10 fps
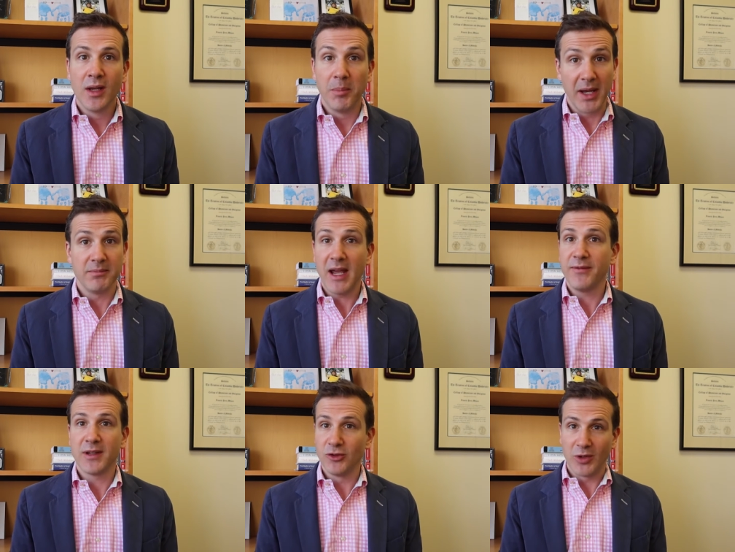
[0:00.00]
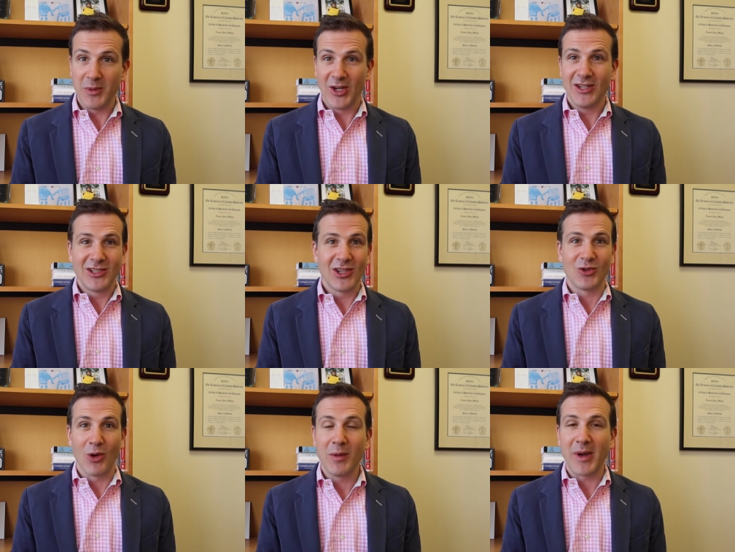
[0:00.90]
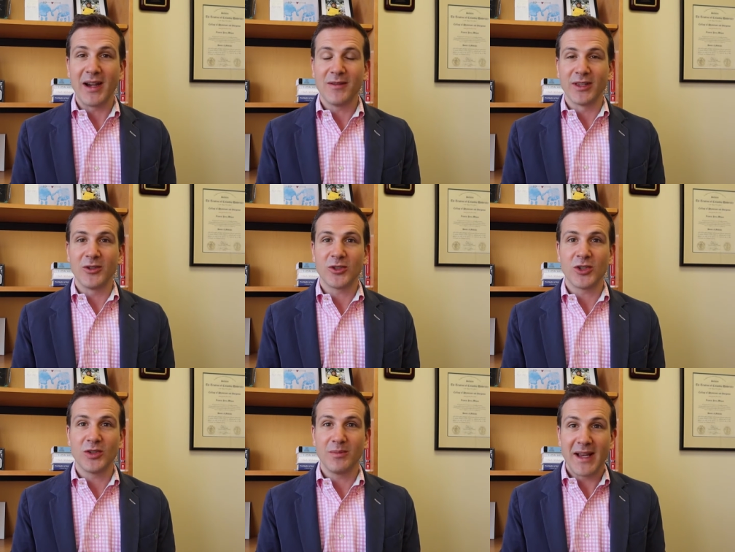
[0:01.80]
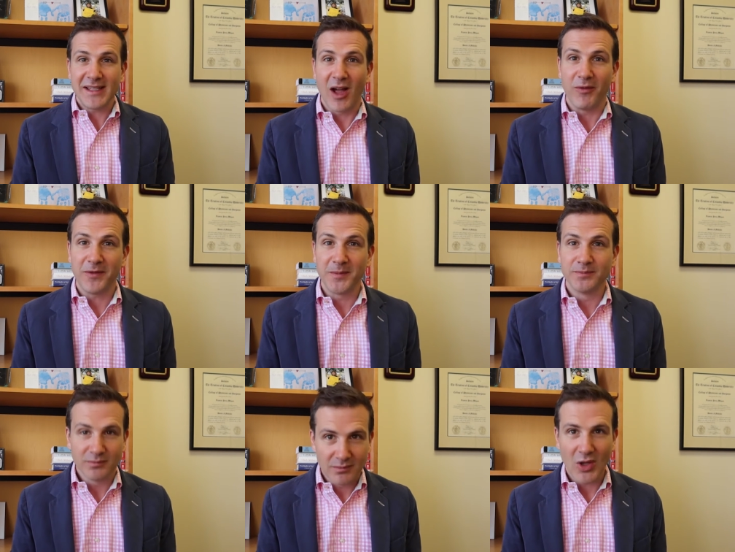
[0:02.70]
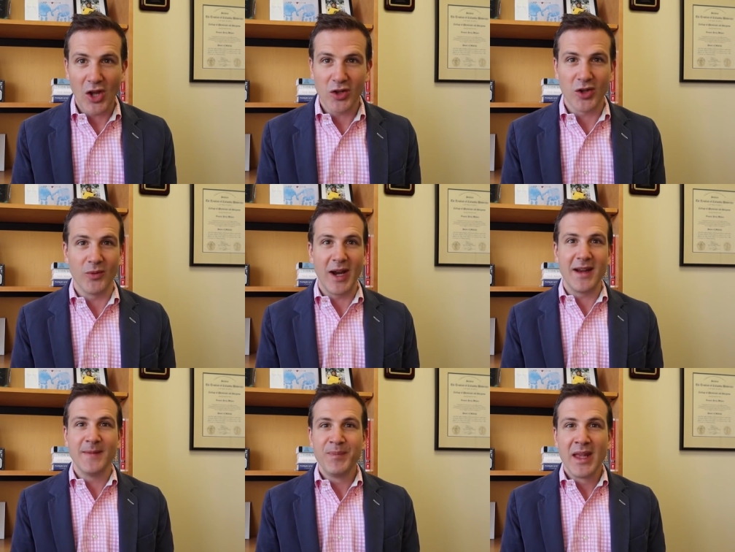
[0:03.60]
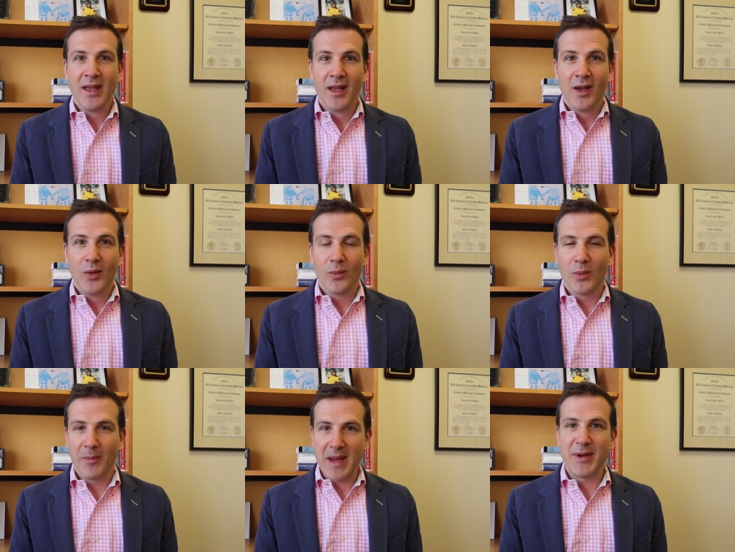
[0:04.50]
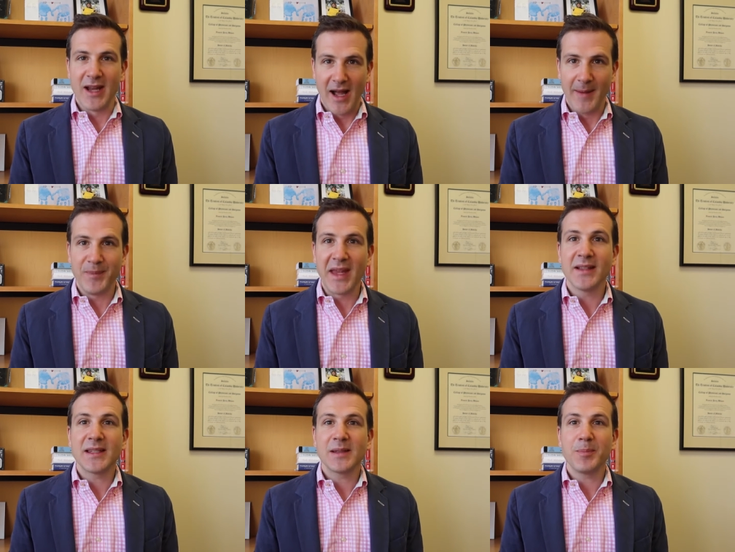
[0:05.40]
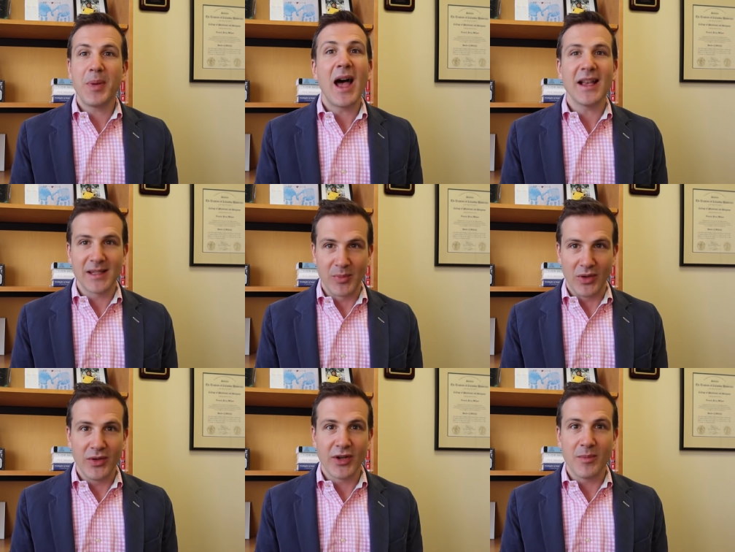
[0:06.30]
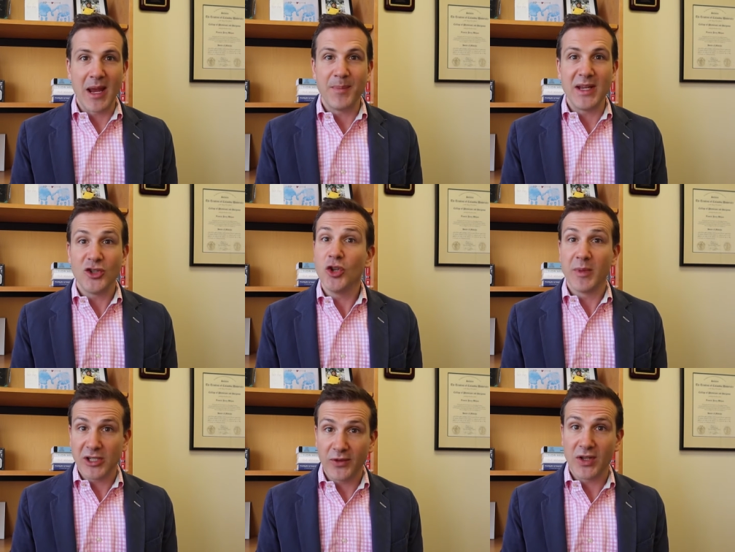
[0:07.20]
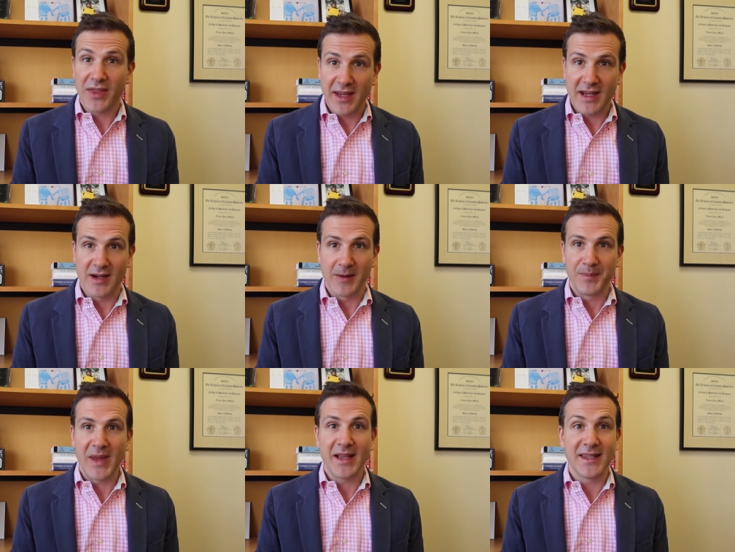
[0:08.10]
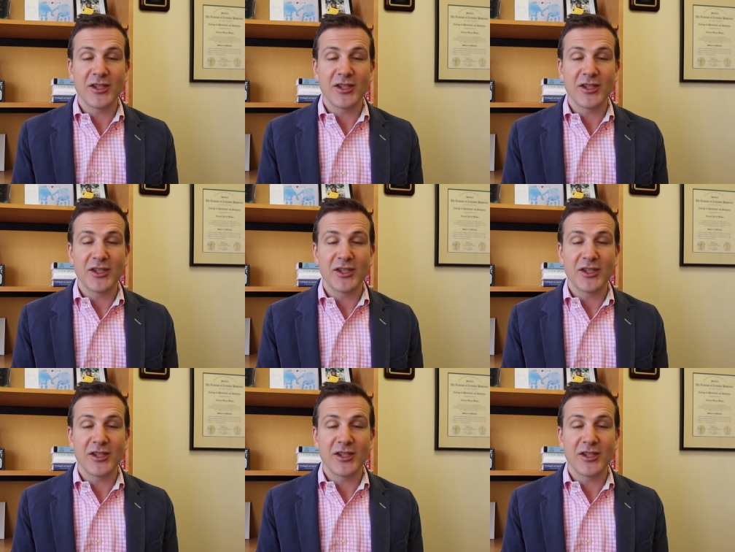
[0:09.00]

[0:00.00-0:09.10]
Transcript: but have contributed to the growing body of literature myself. All good, right? Well, maybe not. It's possible there might be too much of a good thing here, as